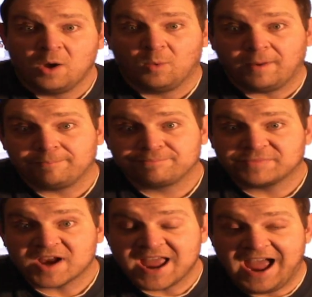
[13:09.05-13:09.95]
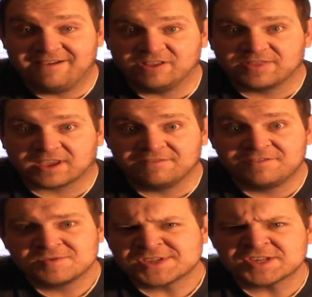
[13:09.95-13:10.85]
Well, there you have it. The
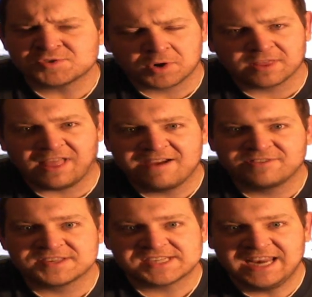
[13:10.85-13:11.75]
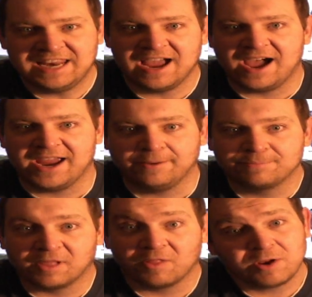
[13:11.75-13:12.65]
confusing, sordid life of the CDI.
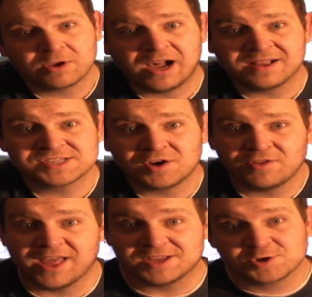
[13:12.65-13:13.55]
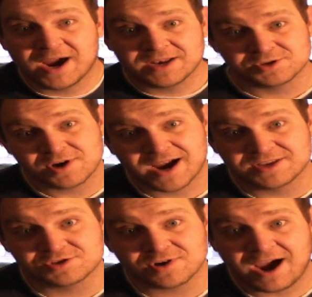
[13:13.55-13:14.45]
The little console that tried and tried
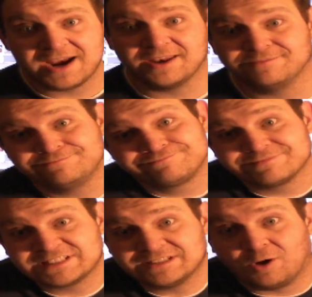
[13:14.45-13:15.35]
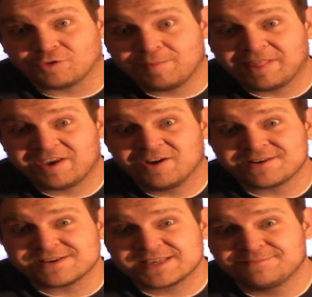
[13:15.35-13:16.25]
and tried and ultimately
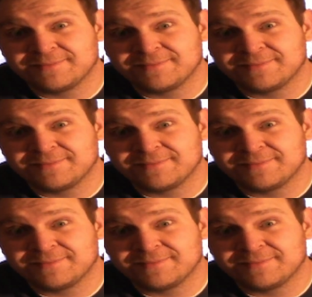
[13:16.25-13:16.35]
couldn't.